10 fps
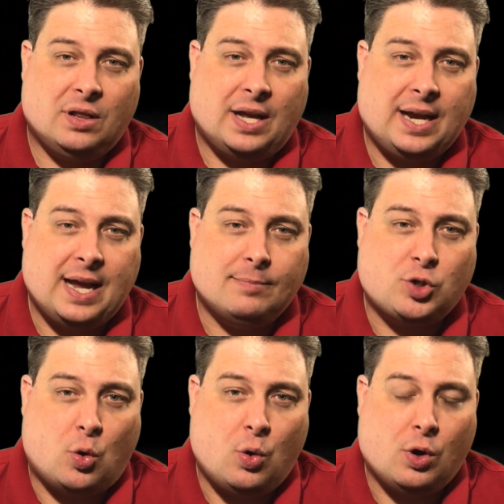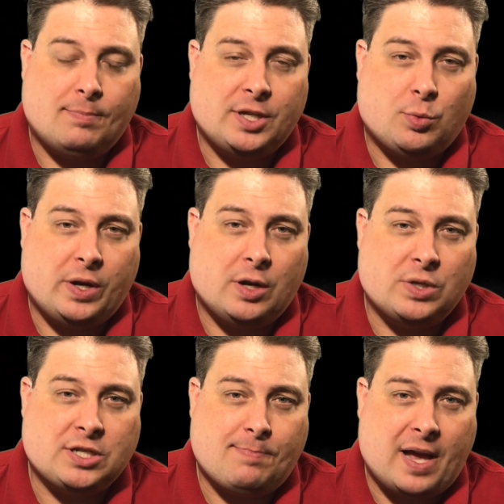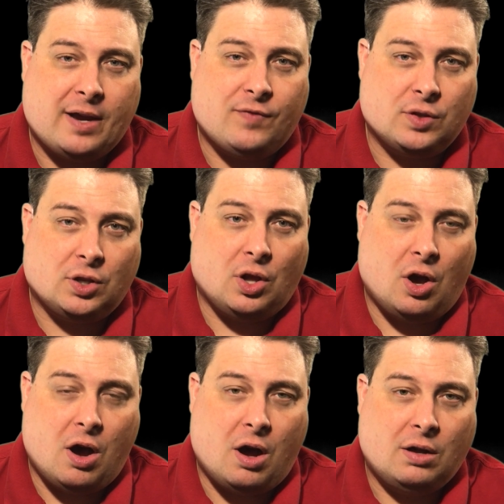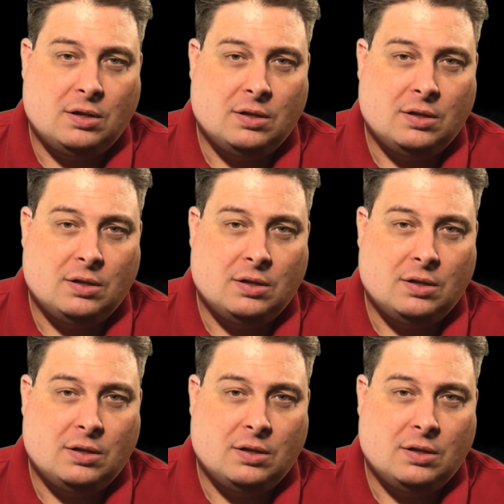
like I'm torn between a respect for the law